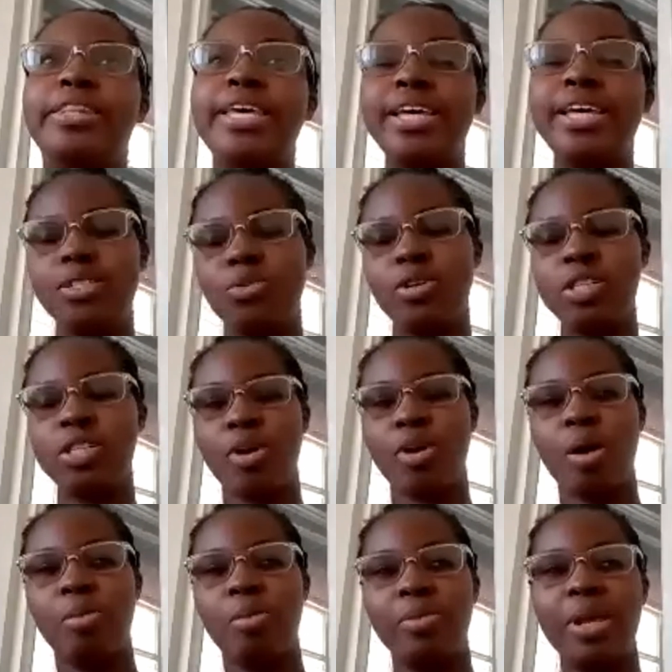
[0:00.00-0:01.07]
This was
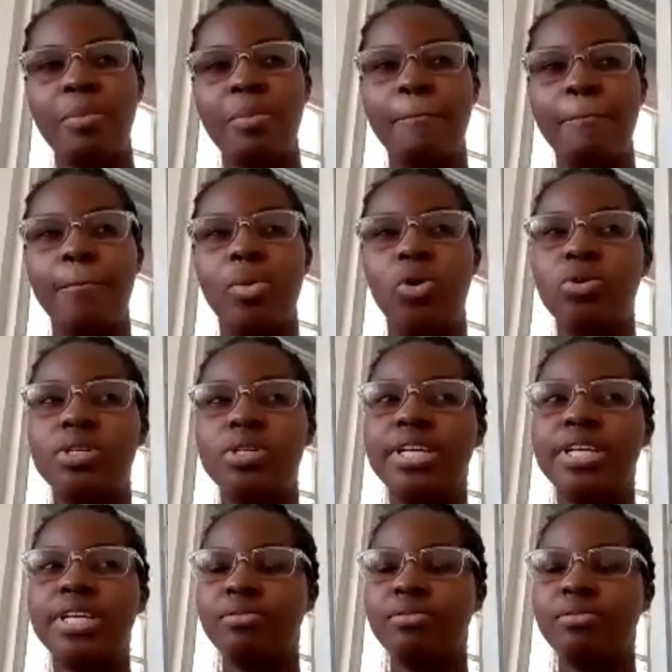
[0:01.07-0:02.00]
probably most